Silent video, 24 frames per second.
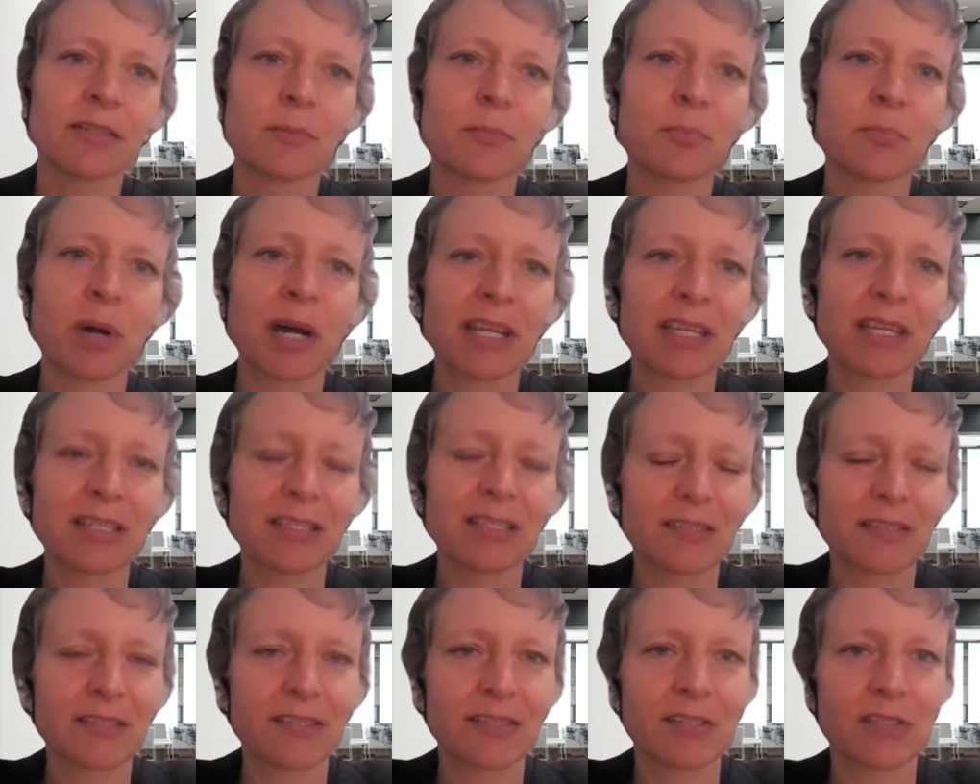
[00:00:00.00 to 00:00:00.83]
buyer
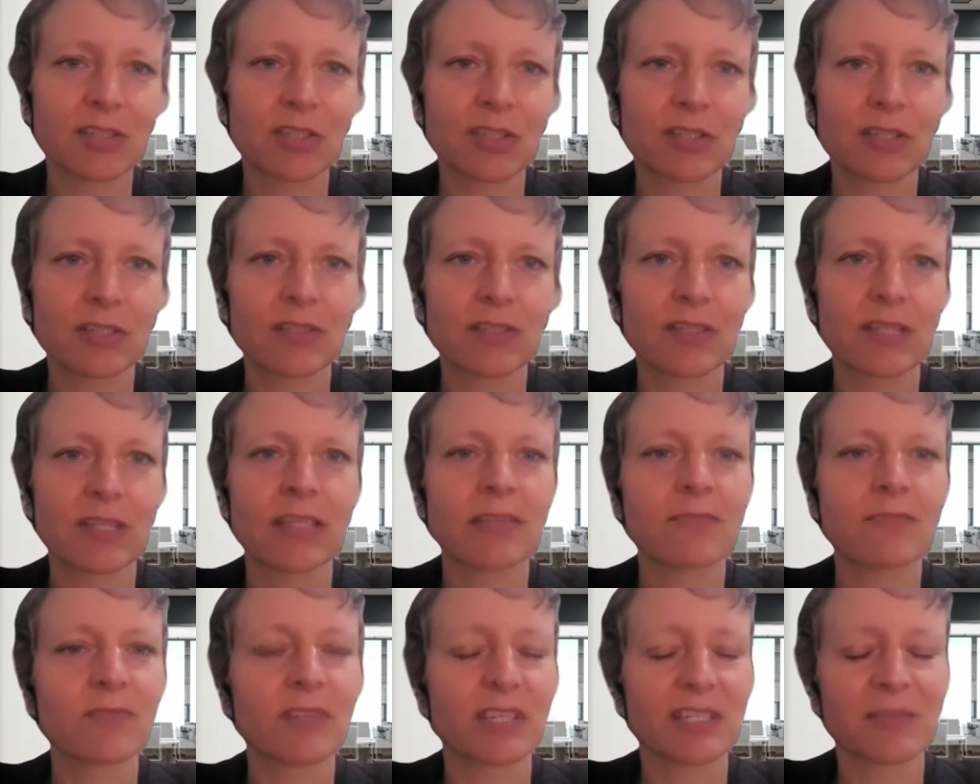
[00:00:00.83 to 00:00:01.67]
decisions and
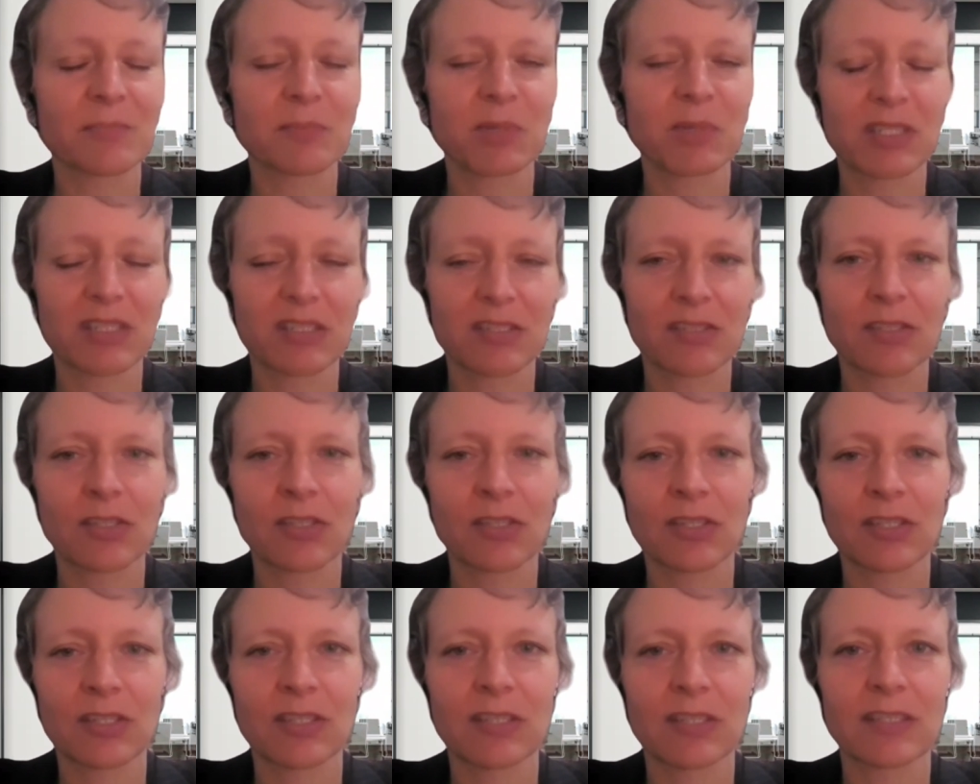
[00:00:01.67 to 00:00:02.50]
investment
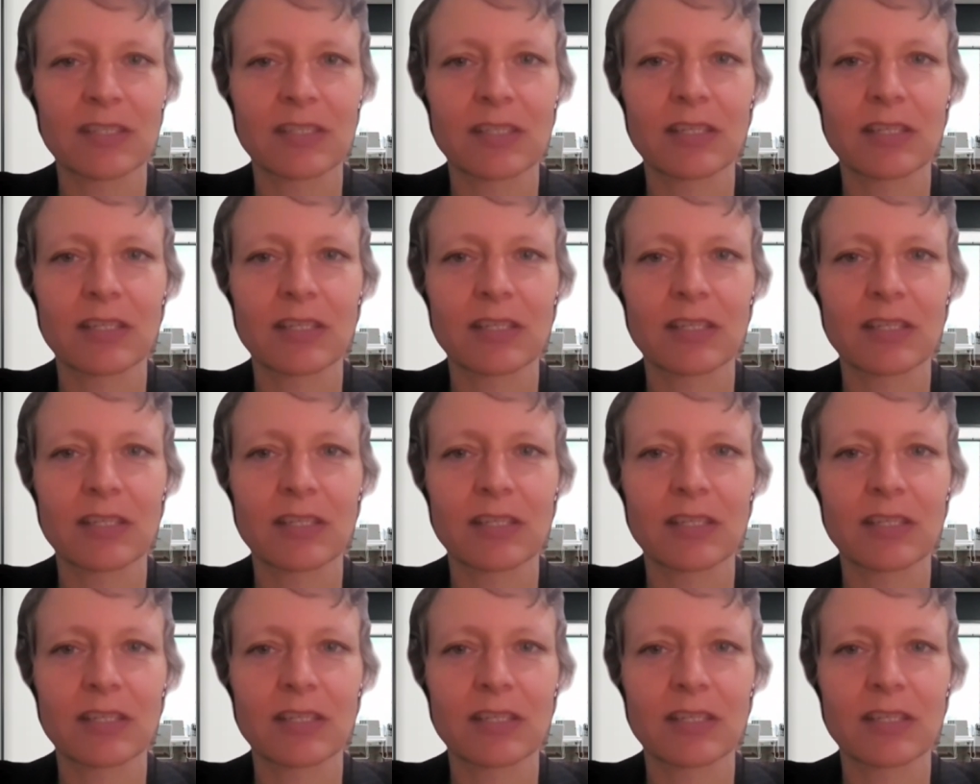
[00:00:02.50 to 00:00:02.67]
decisions,